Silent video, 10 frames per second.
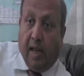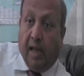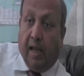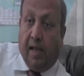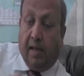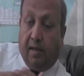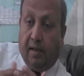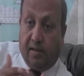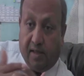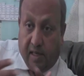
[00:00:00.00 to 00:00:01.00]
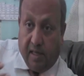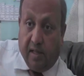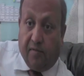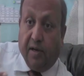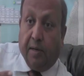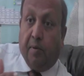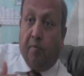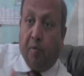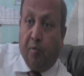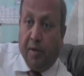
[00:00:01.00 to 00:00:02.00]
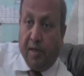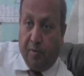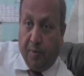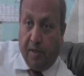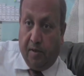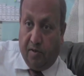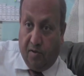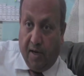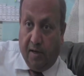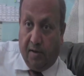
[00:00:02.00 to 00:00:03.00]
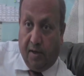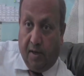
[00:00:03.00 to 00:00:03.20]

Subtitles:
and certainly their freedom of movement has been constrained.